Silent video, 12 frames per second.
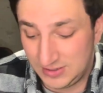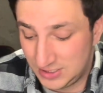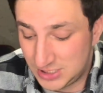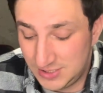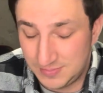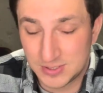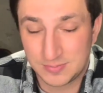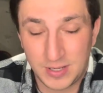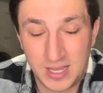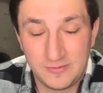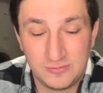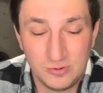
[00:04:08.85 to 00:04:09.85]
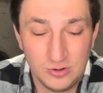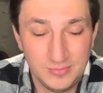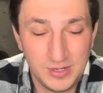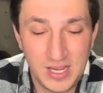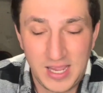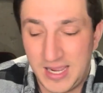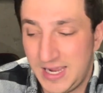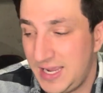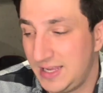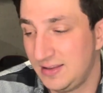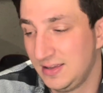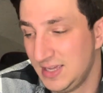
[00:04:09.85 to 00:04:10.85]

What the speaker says: the cheapest platform, and